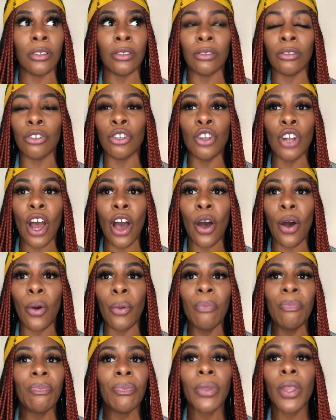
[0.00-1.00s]
you
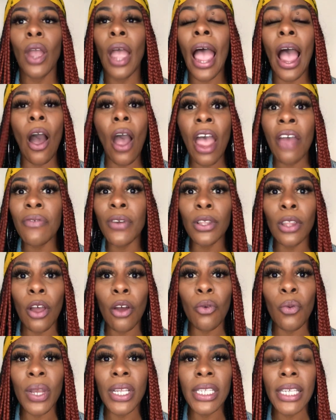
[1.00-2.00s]
know, however
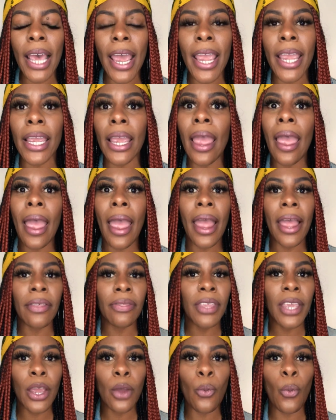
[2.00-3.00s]
long we take. And
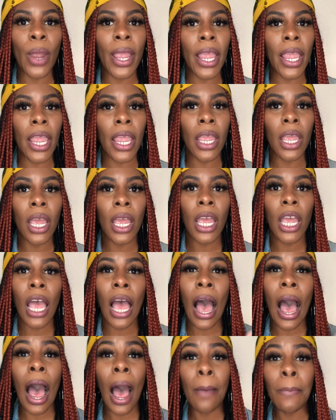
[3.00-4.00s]
then we
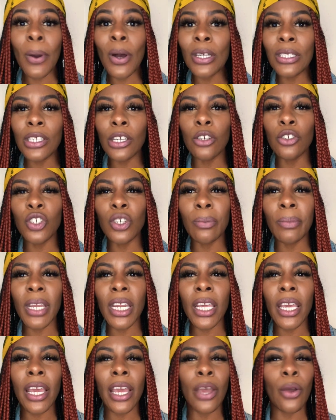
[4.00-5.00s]
hop on social
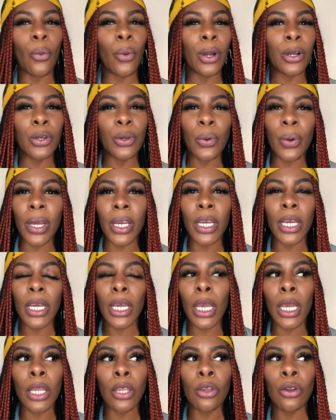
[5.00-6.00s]
media and we're doing
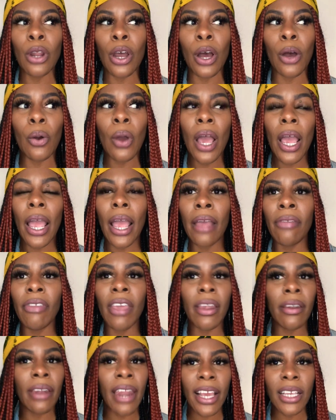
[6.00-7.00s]
good, you know. And
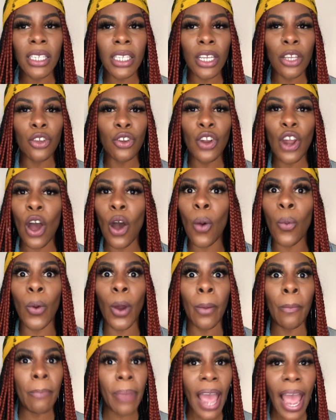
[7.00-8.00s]
then next thing you know,
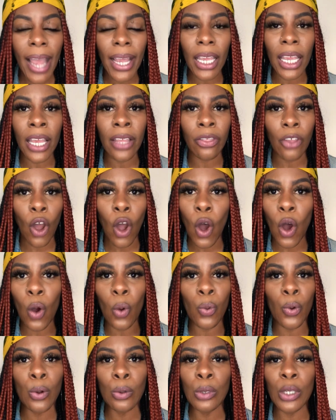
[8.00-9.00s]
we're back in the whole
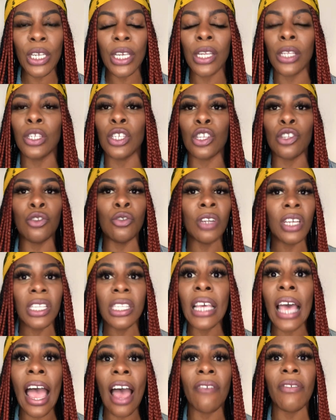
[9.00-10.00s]
routine. So you need
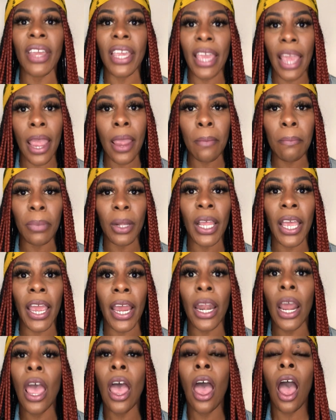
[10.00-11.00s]
to have a game plan
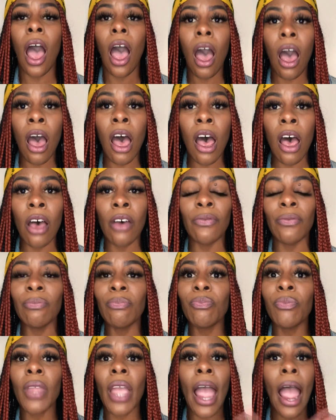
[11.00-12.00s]
of
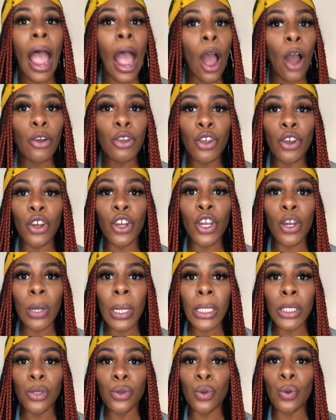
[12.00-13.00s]
how you're
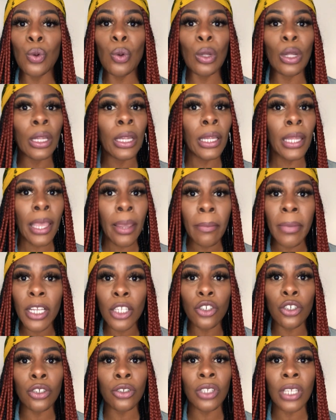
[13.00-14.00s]
going to
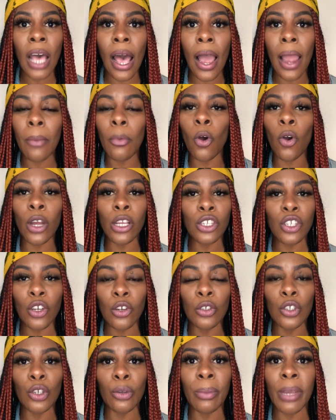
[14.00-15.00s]
limit your time on
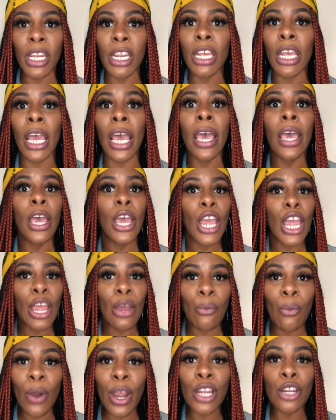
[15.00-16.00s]
social media
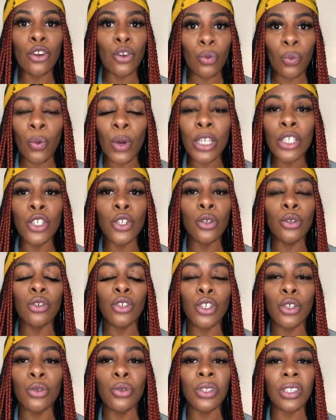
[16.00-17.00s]
and what, what you
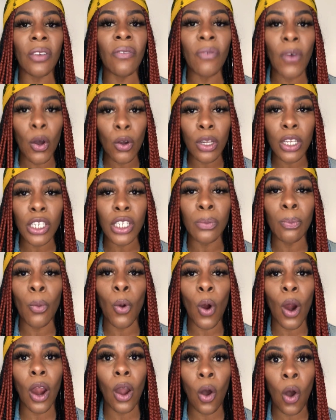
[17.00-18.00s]
choose to focus
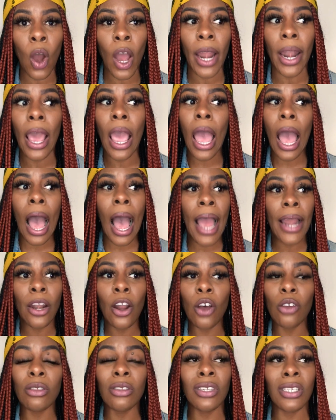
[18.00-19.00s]
more on. I
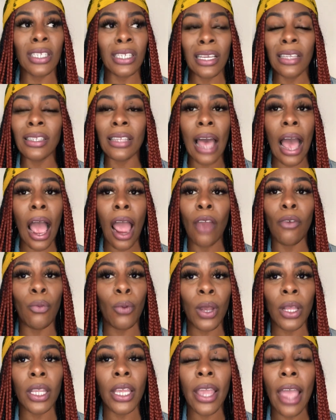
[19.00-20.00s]
know since I
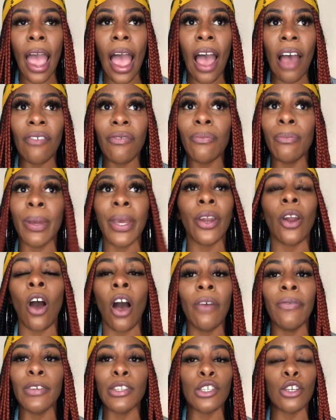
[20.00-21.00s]
really have been
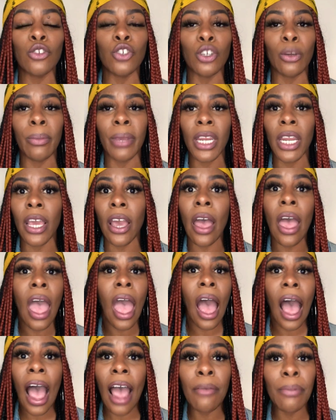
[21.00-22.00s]
off of social media,
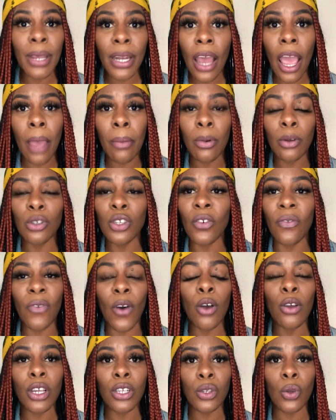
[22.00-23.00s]
I've been able to
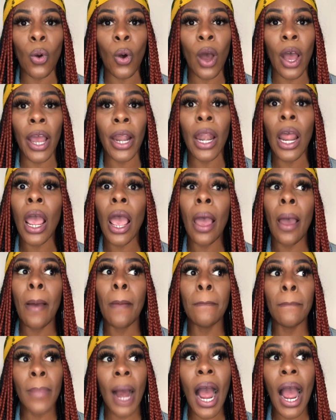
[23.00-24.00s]
focus on
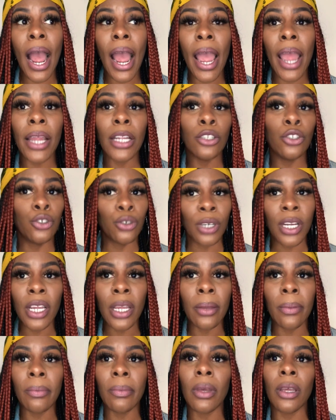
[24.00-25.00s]
my
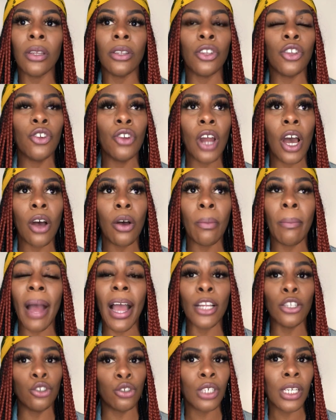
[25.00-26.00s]
dream, you know,
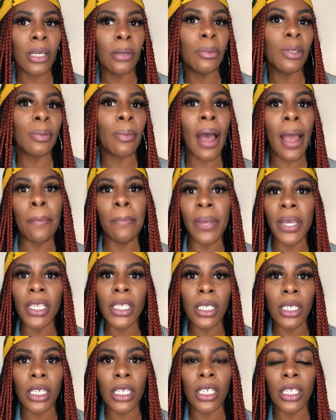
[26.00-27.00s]
my dreams, my
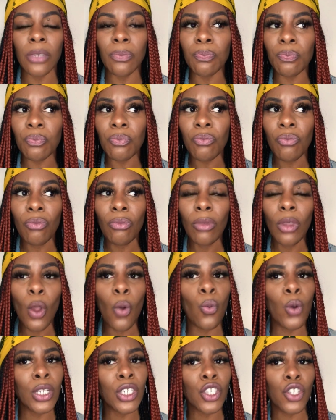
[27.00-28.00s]
business,
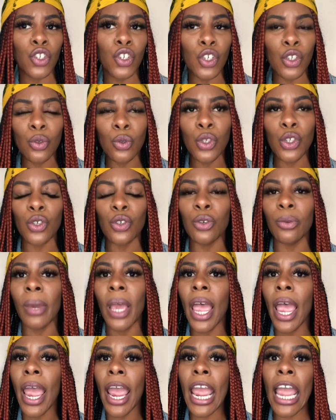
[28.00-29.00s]
which is YouTube,
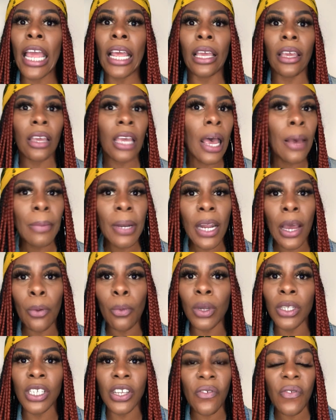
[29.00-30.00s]
and coming up
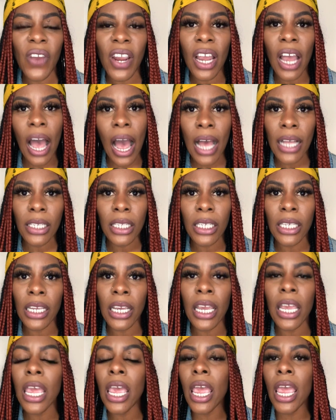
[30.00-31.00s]
with different
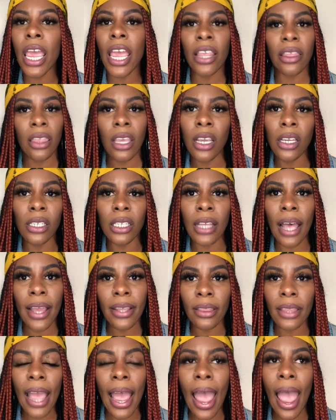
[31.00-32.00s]
content and things
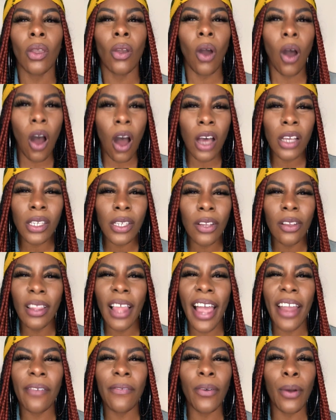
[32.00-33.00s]
like that. Also,
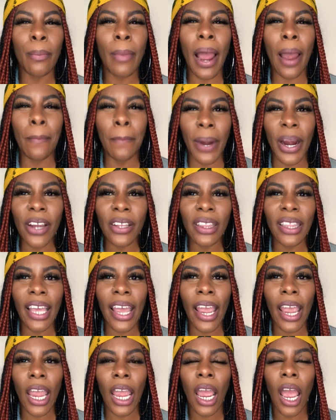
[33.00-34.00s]
like for my
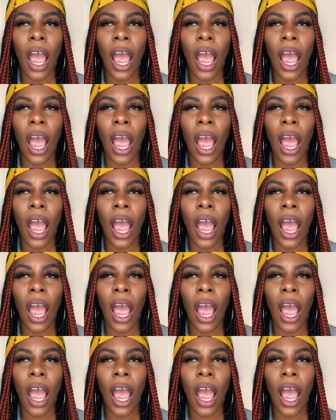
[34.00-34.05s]
birthday,